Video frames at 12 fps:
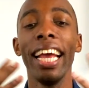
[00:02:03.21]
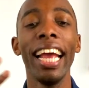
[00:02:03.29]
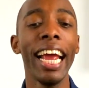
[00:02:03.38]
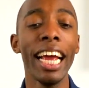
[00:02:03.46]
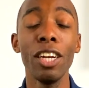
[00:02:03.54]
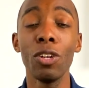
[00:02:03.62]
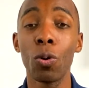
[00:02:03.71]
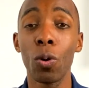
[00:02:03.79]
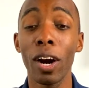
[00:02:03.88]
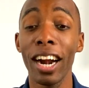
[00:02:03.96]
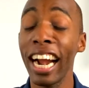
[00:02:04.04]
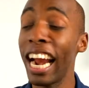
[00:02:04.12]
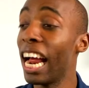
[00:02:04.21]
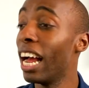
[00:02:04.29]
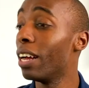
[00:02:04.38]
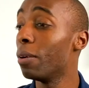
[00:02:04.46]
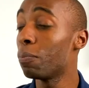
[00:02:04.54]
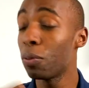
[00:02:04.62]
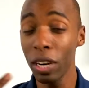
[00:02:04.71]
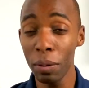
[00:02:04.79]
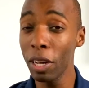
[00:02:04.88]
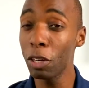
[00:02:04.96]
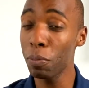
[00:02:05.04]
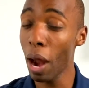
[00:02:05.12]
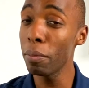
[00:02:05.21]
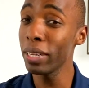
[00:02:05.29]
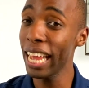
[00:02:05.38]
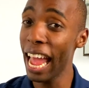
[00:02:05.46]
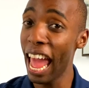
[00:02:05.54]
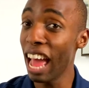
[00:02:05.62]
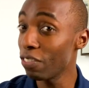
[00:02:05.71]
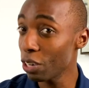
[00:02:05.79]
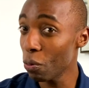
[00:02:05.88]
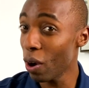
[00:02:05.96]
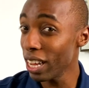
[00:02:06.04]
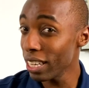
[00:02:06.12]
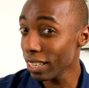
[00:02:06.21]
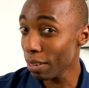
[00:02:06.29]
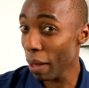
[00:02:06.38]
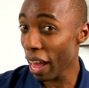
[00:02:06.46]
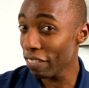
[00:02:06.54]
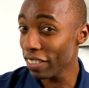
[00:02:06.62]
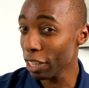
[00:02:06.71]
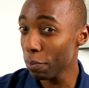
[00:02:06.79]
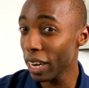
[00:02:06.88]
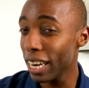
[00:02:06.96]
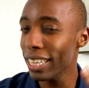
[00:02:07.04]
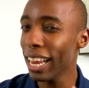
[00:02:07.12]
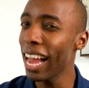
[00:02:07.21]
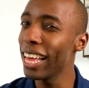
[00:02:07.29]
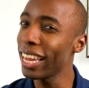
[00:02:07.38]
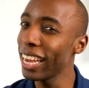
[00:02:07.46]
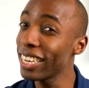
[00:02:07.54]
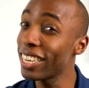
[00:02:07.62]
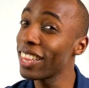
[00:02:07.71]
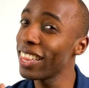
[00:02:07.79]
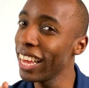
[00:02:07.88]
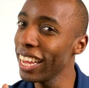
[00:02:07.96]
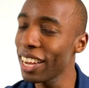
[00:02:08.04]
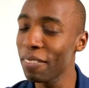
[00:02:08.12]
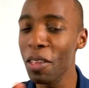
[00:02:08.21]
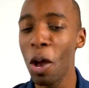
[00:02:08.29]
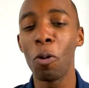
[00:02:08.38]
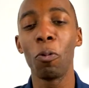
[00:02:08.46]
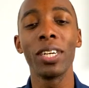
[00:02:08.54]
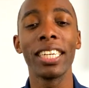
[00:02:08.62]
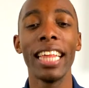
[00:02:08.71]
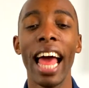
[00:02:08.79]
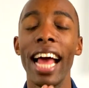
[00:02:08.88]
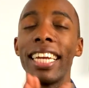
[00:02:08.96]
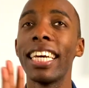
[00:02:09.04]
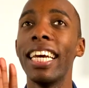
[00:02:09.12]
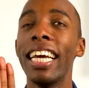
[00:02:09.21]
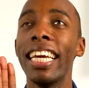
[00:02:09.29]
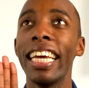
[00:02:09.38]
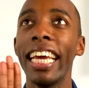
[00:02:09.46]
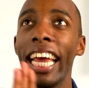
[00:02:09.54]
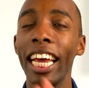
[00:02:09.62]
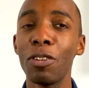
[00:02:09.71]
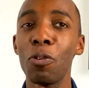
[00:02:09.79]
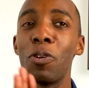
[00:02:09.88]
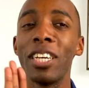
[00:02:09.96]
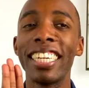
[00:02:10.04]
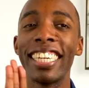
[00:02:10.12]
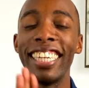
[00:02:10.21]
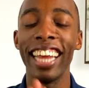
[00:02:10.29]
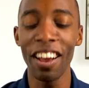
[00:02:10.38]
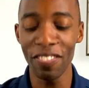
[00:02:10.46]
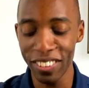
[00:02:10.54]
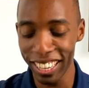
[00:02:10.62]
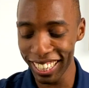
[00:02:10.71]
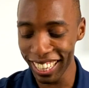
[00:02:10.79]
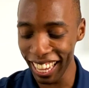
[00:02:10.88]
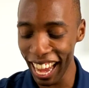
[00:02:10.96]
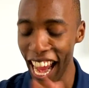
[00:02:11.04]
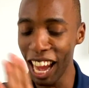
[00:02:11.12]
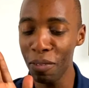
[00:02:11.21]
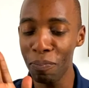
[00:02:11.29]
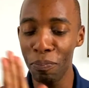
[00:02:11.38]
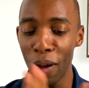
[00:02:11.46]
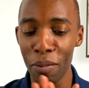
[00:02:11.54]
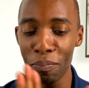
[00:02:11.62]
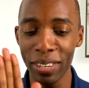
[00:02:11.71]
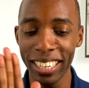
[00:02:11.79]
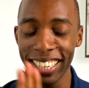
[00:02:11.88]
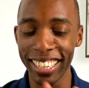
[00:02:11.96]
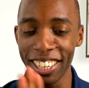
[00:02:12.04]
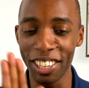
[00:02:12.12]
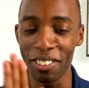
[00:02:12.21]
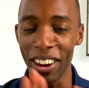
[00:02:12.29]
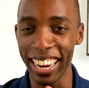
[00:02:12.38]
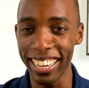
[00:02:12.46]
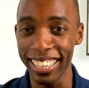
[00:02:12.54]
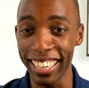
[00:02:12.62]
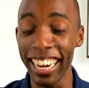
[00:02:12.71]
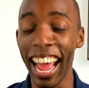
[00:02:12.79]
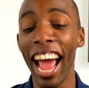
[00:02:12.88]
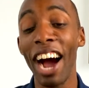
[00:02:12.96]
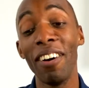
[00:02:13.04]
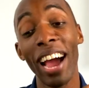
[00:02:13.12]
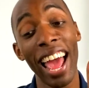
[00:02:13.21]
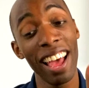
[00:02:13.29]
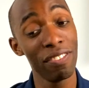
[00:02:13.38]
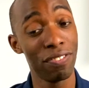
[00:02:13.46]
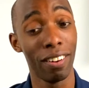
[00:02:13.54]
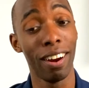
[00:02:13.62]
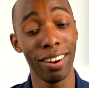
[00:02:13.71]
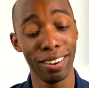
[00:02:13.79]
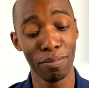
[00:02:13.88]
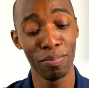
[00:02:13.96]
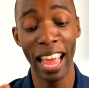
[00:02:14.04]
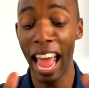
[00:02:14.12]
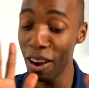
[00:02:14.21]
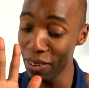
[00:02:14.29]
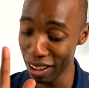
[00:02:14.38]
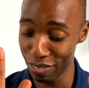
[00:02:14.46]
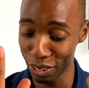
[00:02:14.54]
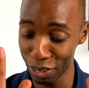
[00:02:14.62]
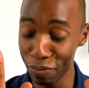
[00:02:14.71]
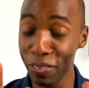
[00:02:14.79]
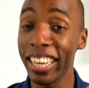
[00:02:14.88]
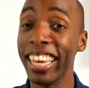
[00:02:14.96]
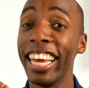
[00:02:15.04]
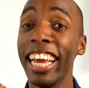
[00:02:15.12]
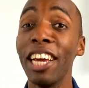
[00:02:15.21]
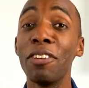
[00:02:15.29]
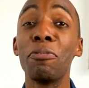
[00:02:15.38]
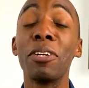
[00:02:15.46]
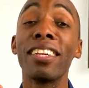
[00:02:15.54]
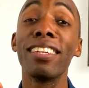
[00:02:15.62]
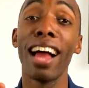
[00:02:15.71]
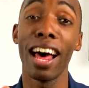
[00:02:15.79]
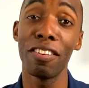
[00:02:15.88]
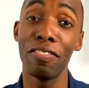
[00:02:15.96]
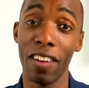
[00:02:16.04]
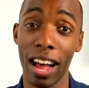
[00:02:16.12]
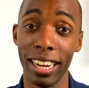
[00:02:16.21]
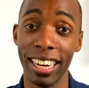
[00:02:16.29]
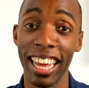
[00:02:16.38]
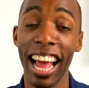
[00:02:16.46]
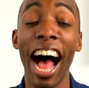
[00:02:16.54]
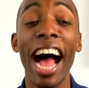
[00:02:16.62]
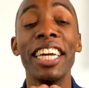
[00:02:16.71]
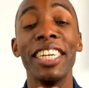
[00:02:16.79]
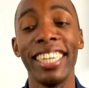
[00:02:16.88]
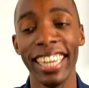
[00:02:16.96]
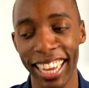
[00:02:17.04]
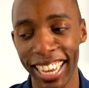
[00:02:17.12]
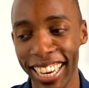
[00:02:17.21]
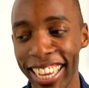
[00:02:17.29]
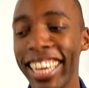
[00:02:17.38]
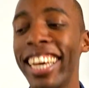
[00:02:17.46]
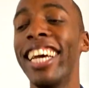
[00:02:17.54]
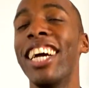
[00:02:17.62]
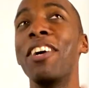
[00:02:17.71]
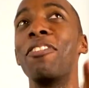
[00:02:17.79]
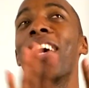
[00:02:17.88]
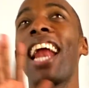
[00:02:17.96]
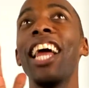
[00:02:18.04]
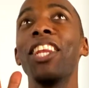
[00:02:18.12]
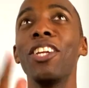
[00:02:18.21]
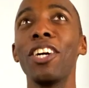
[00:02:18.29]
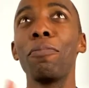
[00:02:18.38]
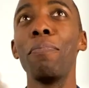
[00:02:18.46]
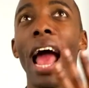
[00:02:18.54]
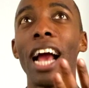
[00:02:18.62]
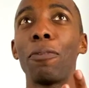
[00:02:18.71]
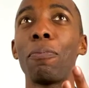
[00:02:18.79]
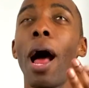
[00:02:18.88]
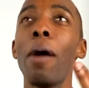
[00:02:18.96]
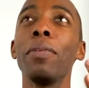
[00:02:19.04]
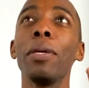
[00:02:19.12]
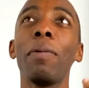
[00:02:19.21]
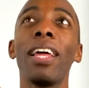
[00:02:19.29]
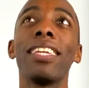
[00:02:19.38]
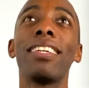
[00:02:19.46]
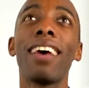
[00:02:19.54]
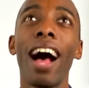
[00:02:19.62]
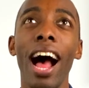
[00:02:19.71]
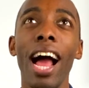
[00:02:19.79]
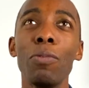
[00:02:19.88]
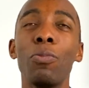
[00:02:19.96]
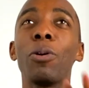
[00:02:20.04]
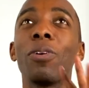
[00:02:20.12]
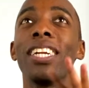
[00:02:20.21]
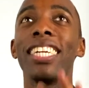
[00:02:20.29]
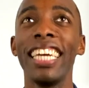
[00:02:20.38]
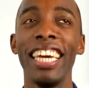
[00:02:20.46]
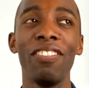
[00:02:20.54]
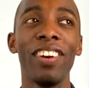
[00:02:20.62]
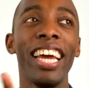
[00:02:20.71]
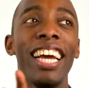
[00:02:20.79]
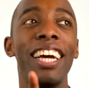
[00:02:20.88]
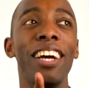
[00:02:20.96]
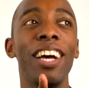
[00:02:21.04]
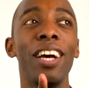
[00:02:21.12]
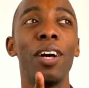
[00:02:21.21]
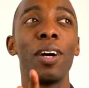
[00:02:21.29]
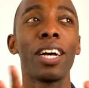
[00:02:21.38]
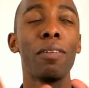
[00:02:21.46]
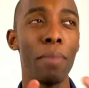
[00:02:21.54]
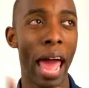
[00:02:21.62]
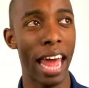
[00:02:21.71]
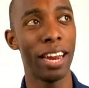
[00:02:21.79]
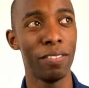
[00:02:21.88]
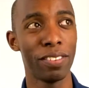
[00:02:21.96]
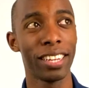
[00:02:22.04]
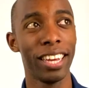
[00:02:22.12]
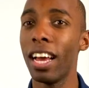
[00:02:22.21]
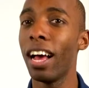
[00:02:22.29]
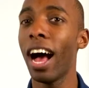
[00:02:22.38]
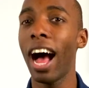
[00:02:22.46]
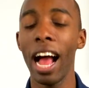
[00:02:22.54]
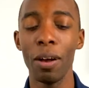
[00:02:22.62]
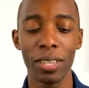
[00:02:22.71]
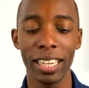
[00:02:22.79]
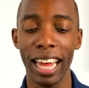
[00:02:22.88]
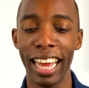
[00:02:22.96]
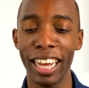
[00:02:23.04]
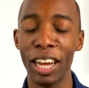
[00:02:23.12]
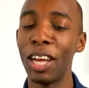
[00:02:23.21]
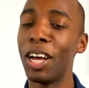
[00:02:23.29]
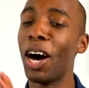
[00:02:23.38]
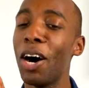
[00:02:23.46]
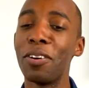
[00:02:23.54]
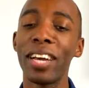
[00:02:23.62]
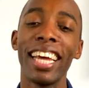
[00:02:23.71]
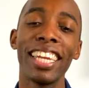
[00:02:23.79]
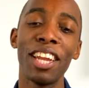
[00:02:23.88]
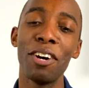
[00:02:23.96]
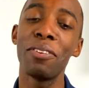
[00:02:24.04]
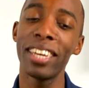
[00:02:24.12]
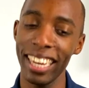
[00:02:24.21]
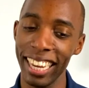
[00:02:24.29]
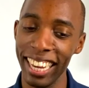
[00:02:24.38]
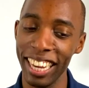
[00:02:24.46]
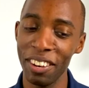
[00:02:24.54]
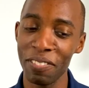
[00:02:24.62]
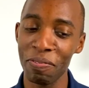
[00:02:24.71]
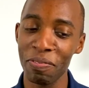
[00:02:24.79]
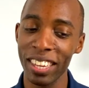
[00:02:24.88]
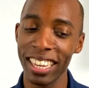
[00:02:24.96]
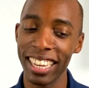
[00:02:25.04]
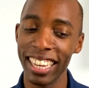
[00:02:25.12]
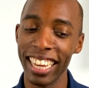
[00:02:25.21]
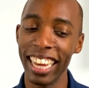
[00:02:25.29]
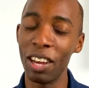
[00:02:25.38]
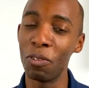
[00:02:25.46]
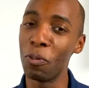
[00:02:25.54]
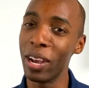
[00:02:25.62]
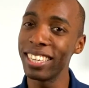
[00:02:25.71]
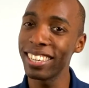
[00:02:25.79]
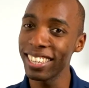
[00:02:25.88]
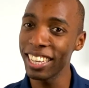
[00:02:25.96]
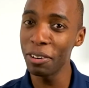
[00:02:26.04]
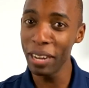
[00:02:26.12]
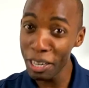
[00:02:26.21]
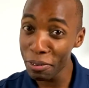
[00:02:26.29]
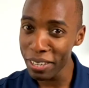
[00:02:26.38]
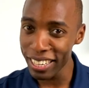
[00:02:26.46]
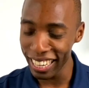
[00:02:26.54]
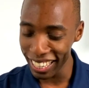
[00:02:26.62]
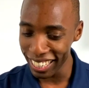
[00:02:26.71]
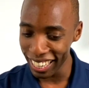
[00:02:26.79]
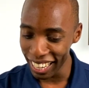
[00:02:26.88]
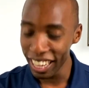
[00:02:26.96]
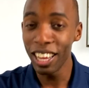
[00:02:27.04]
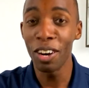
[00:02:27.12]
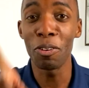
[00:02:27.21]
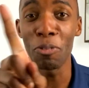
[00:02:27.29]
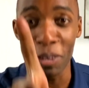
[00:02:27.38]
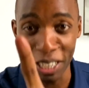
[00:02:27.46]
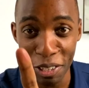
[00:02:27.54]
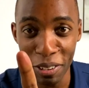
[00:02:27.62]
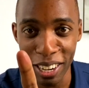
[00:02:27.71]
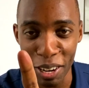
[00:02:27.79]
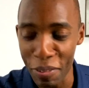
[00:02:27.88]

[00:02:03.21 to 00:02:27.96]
and or pretty much probably everyone's combatives experience, I like to think, was that it was definitely a bumpy situation. However, however, it was a lot of fun. I did, when I look back, probably by the time we were leaving combatives. I was like, okay, low key, it went a little interestingly, which you'll hear